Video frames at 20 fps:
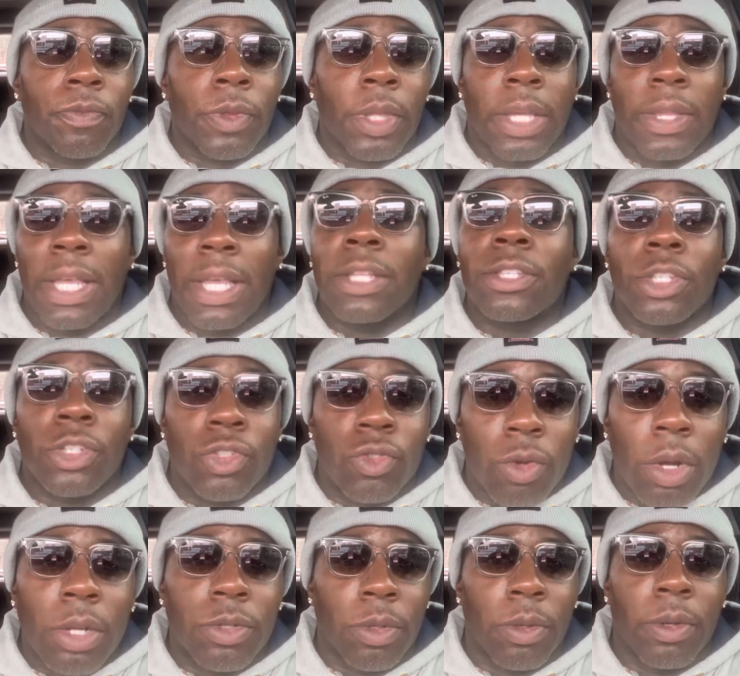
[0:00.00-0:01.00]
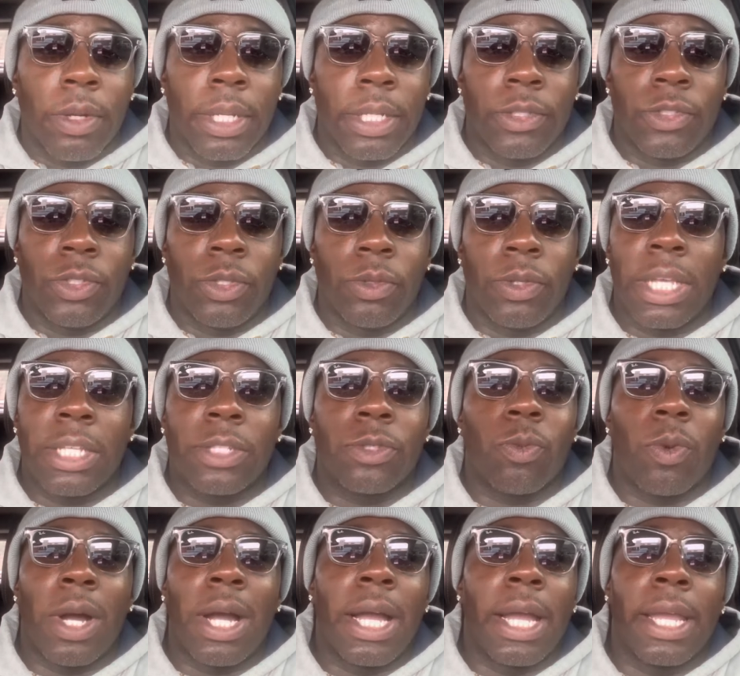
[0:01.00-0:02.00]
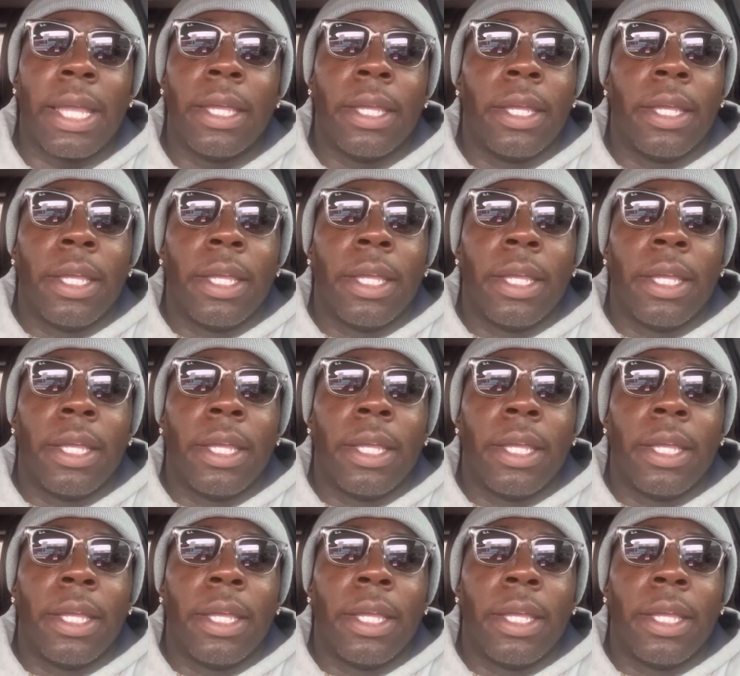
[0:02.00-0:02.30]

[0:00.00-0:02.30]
That's a structural issue. That's why